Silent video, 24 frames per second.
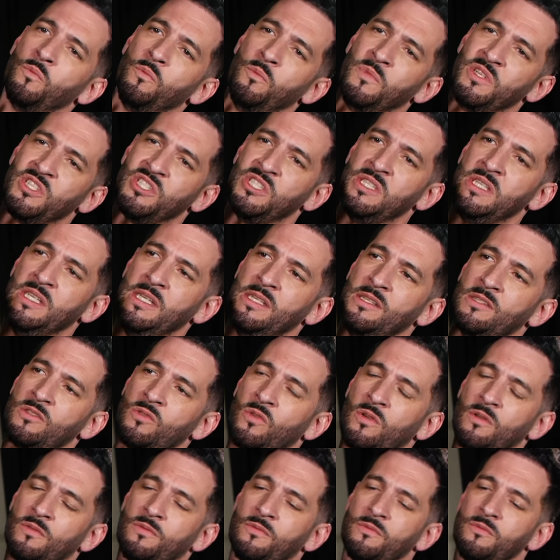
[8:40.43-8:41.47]
machine
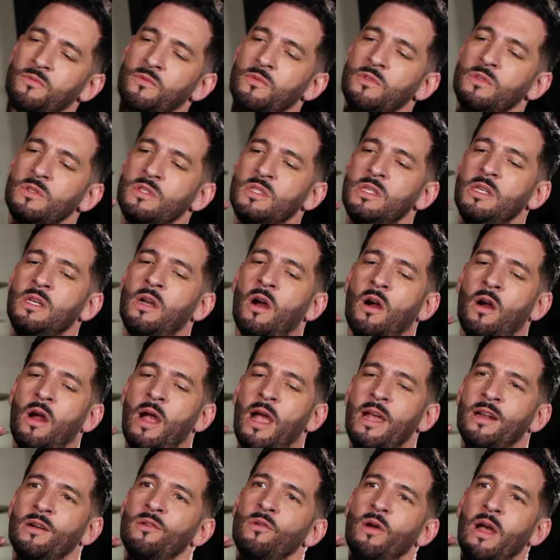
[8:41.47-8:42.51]
sort of TR
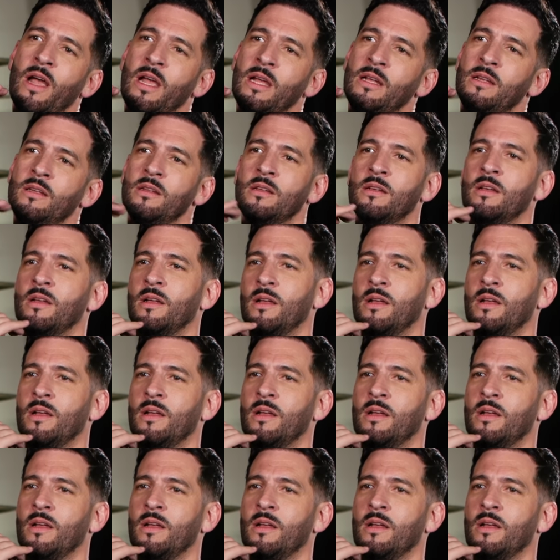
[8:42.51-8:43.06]
808